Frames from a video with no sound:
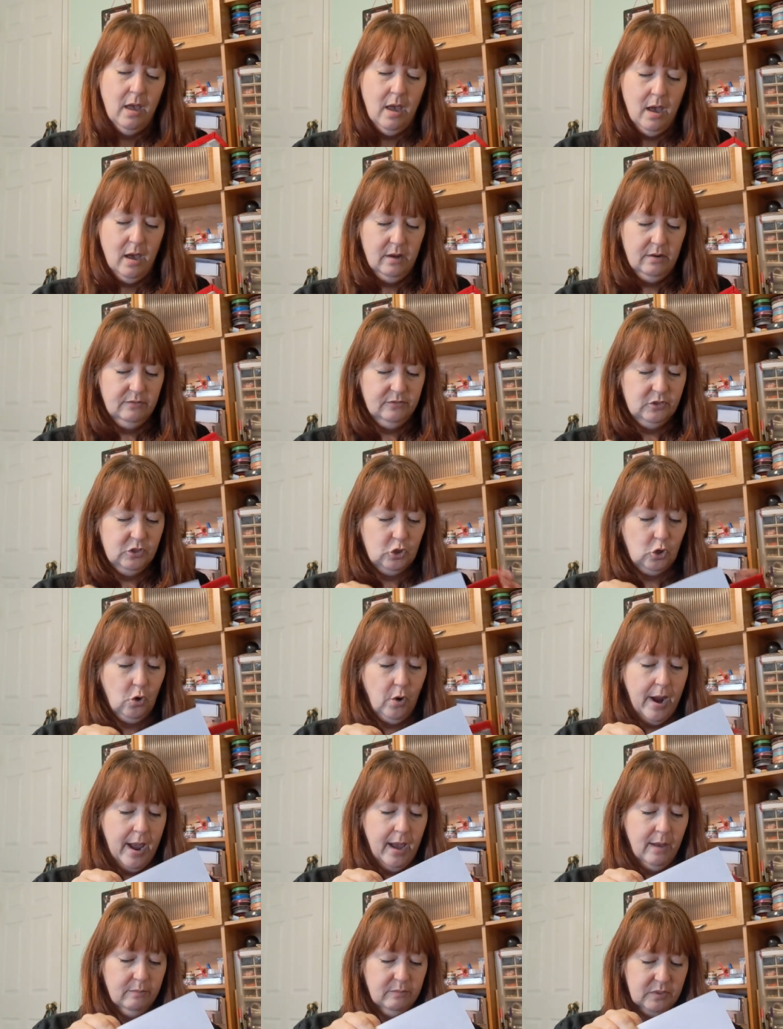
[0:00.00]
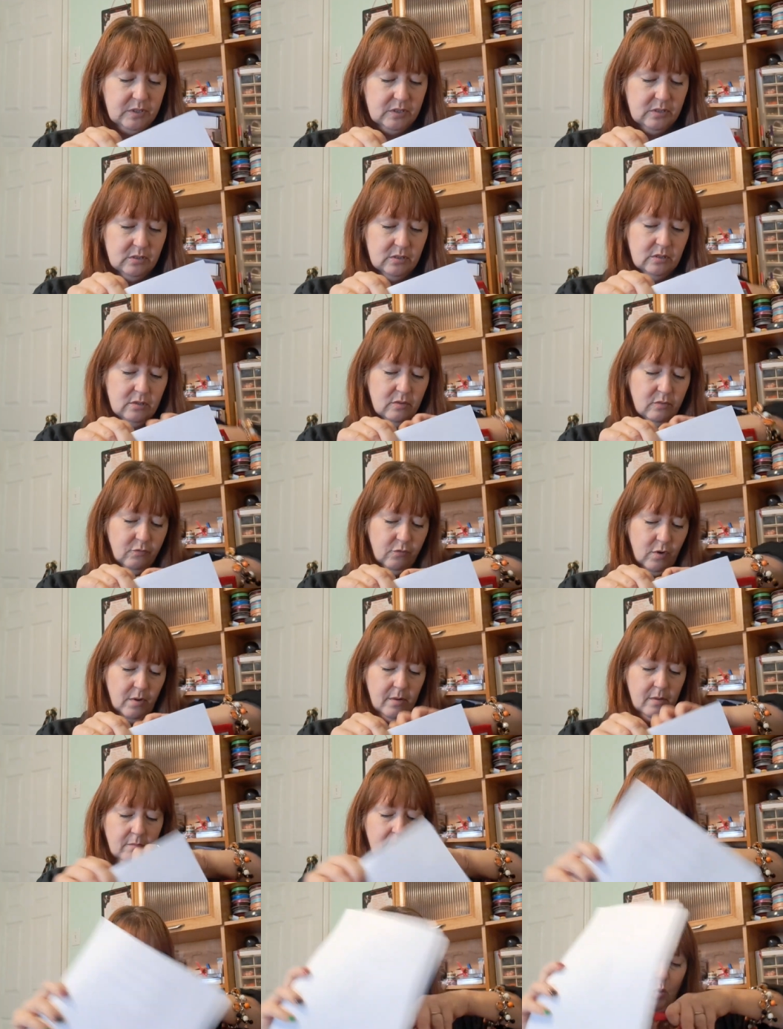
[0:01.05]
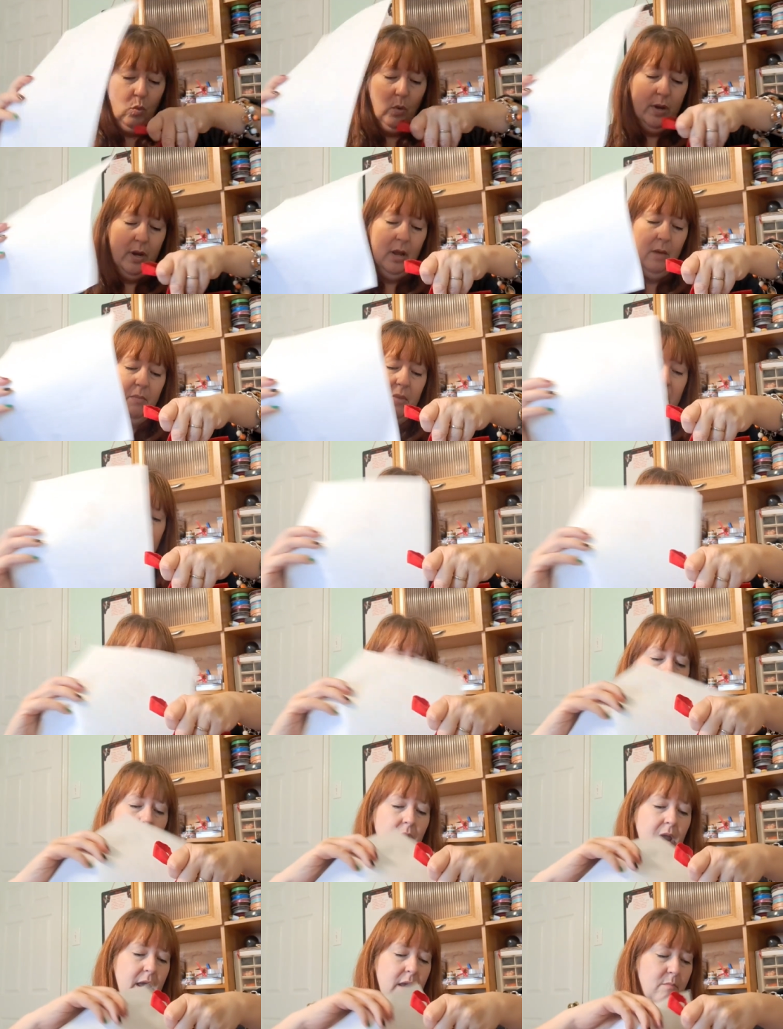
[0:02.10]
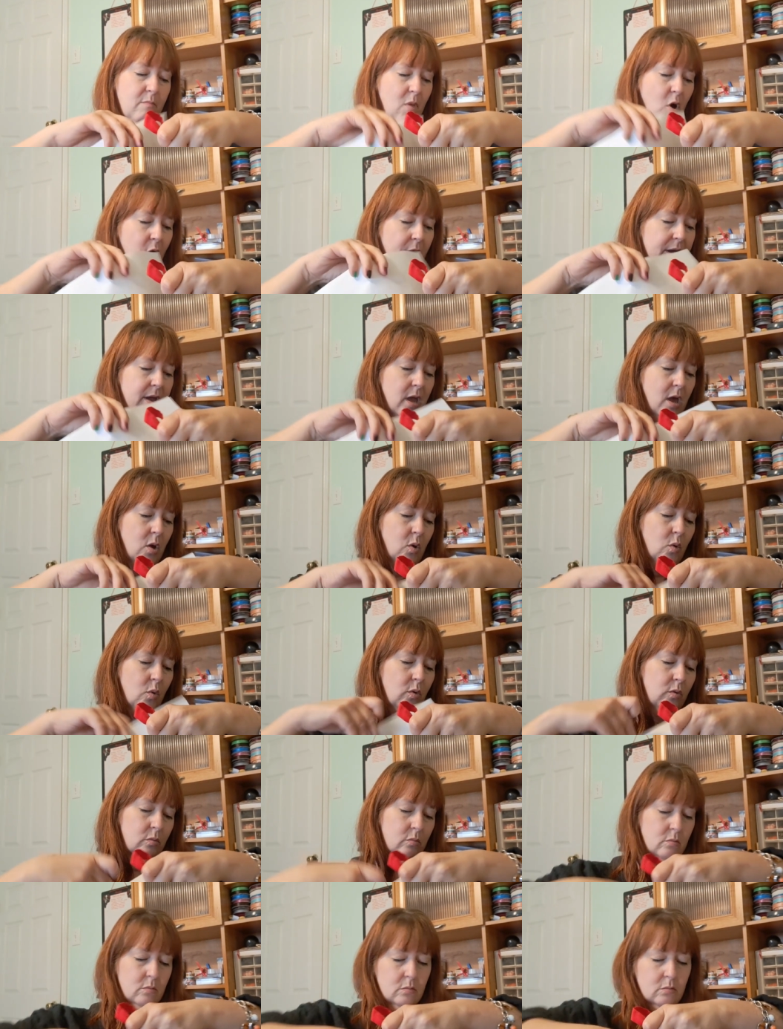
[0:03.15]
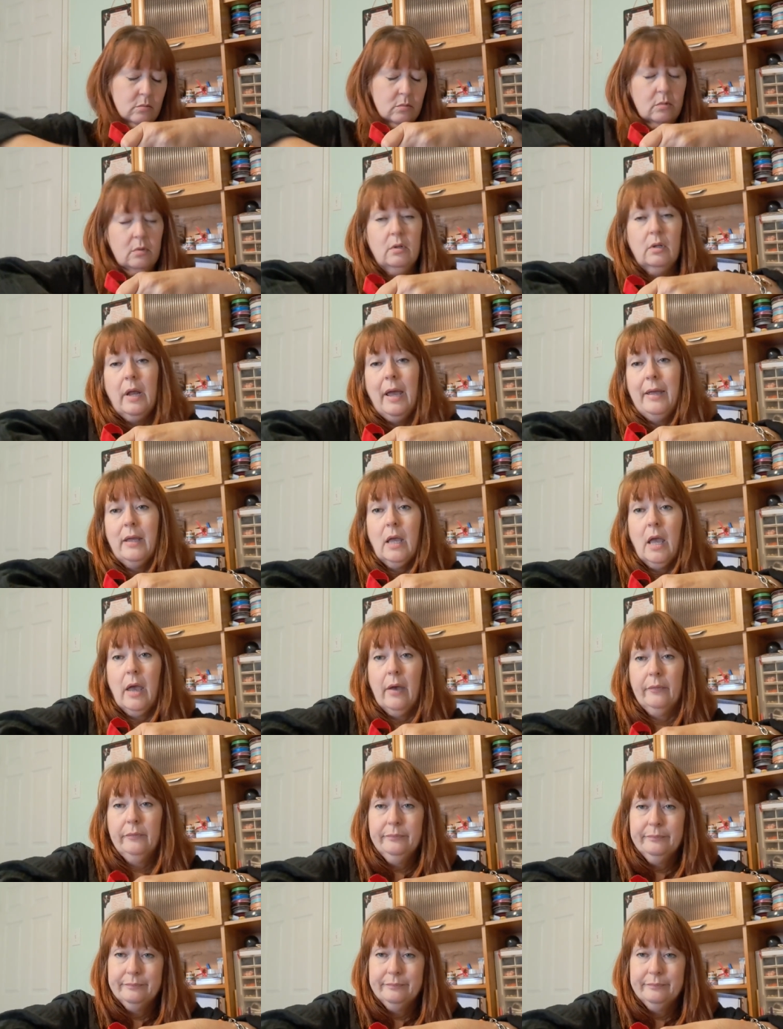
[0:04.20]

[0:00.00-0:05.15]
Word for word: out of scraps from when I made her a Mario nightgown.